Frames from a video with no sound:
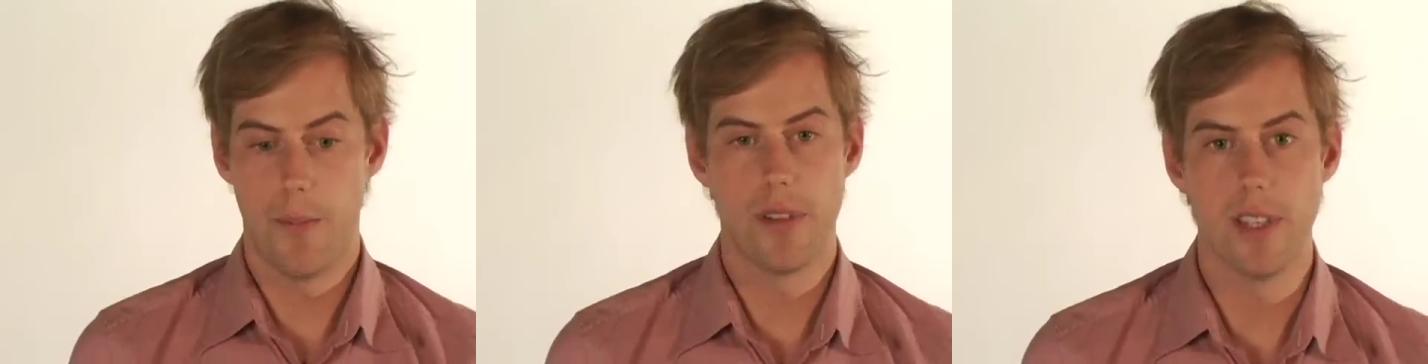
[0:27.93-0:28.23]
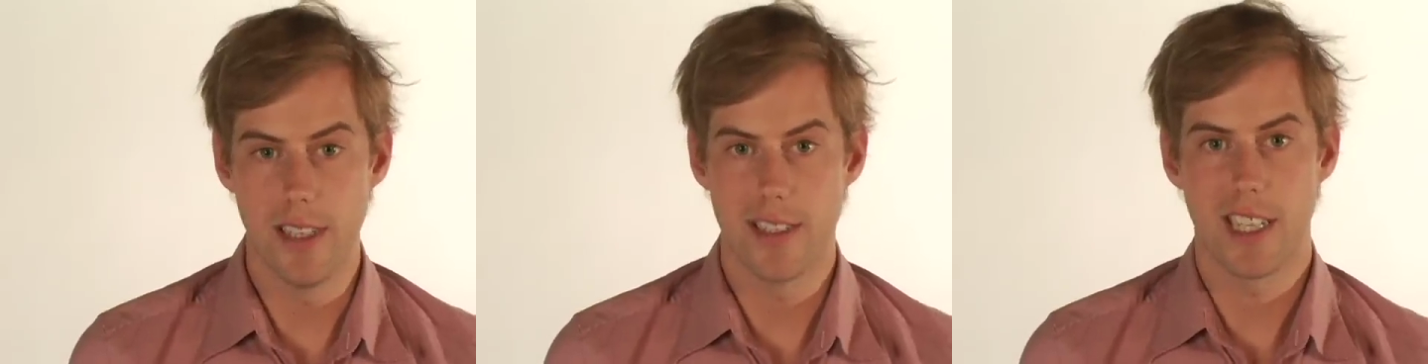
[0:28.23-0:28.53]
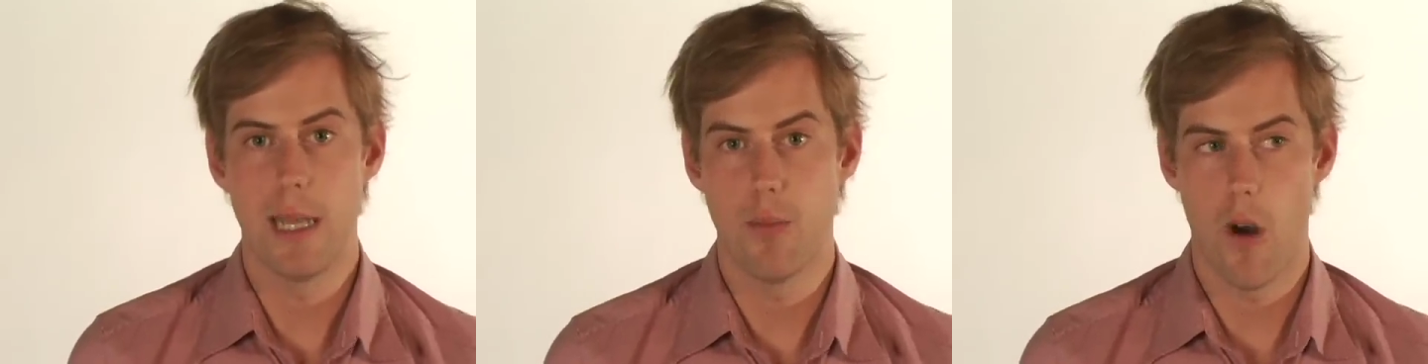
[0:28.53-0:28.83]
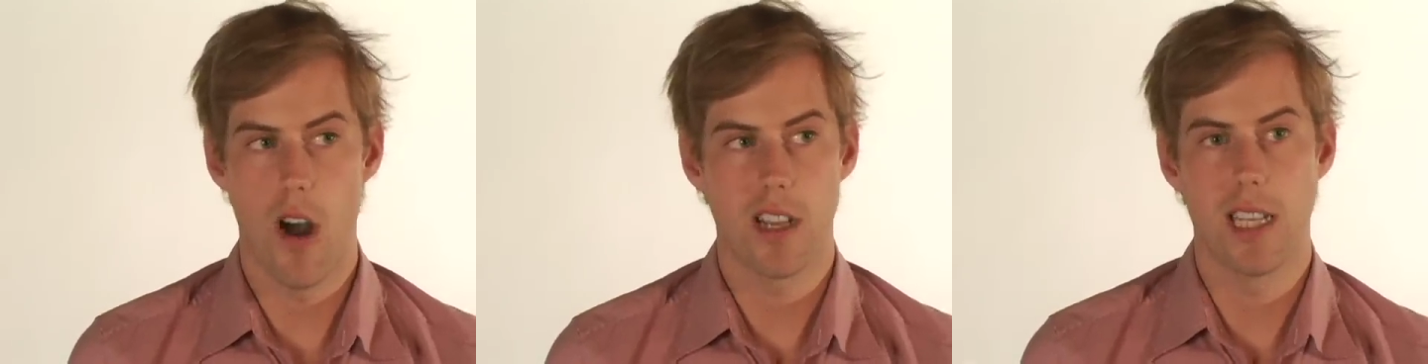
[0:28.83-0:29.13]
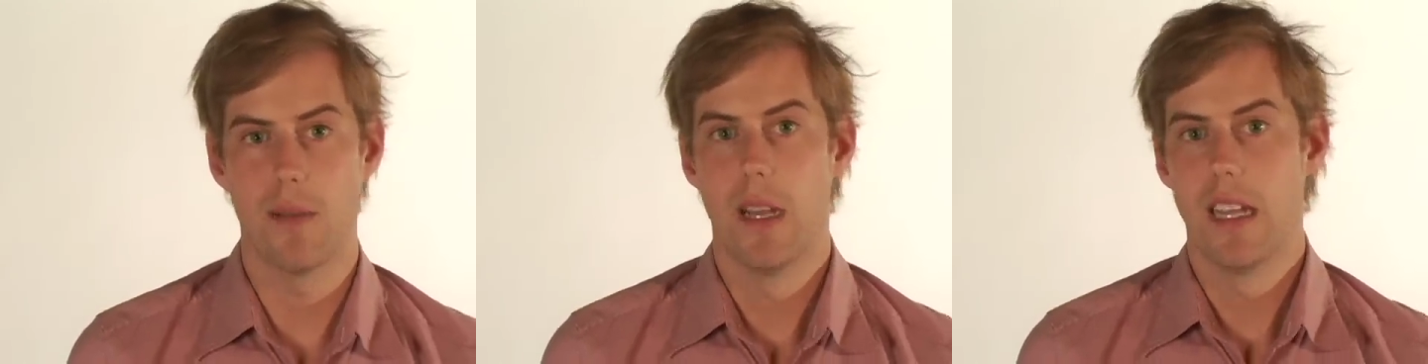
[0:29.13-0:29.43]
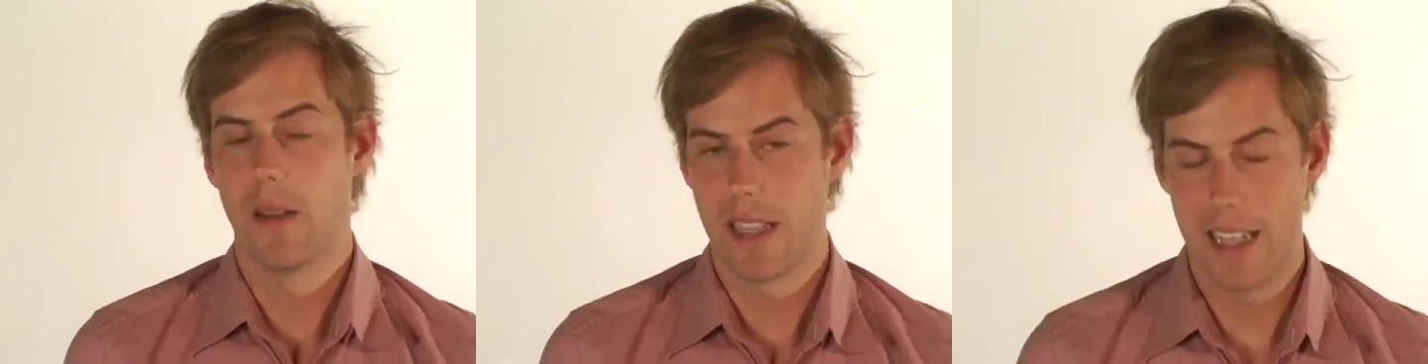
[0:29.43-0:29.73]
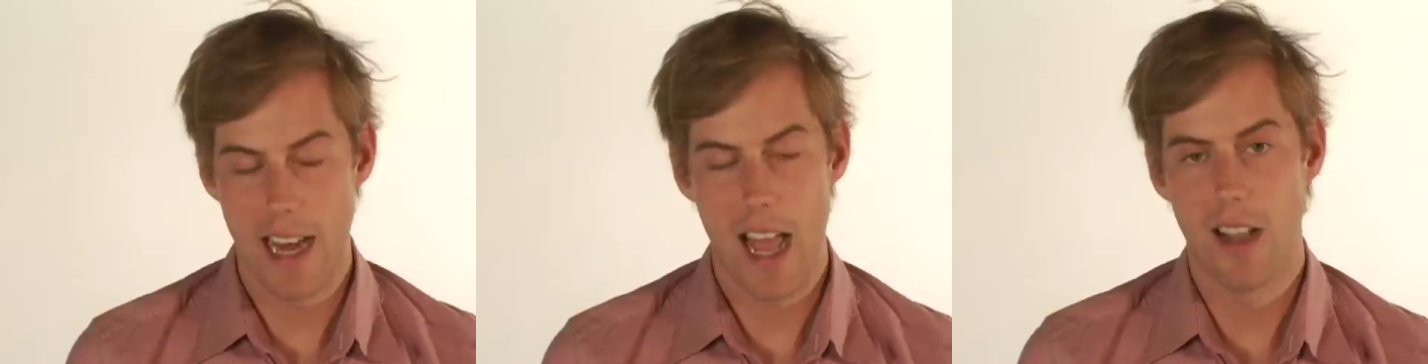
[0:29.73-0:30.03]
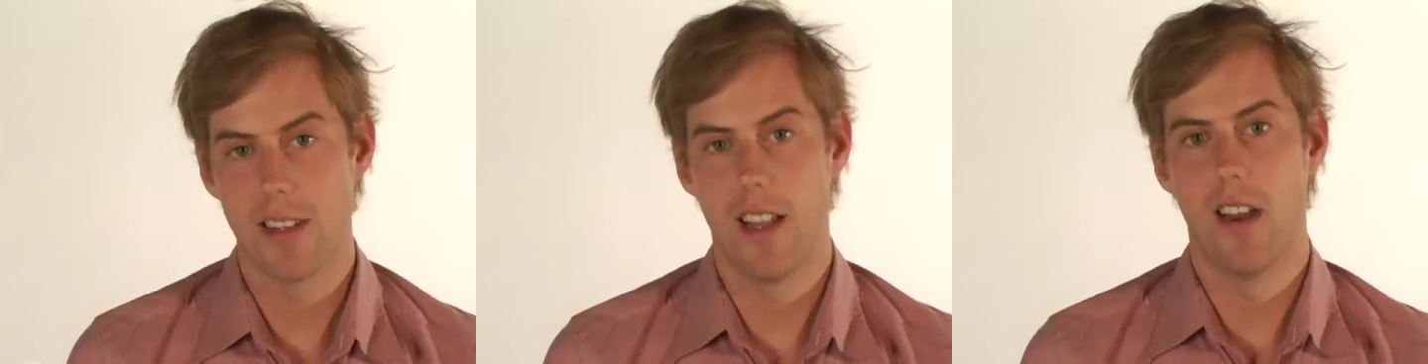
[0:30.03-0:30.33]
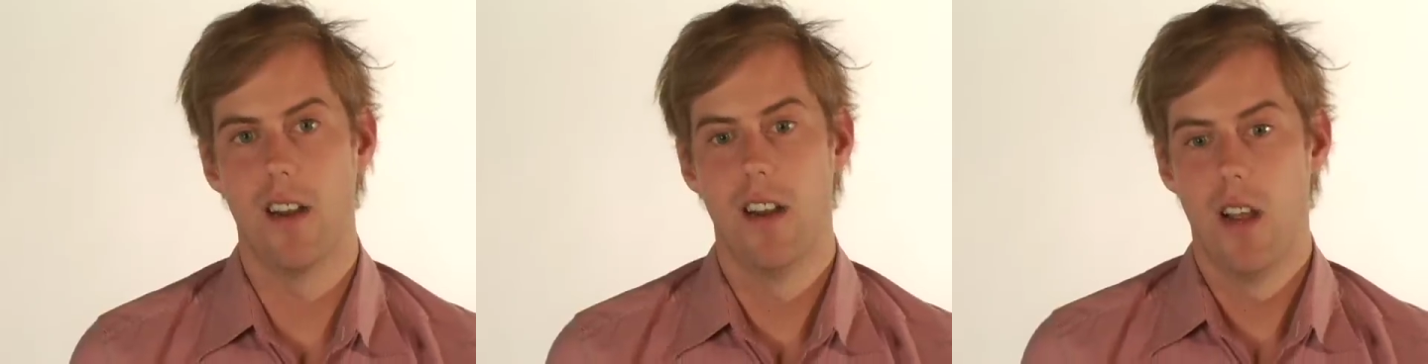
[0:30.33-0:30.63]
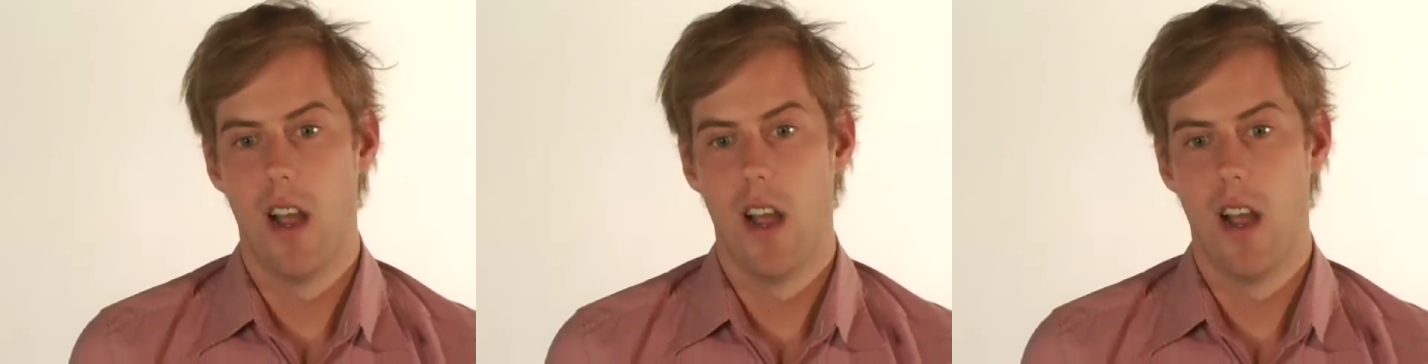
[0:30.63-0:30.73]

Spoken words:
please keep walking. Get out there.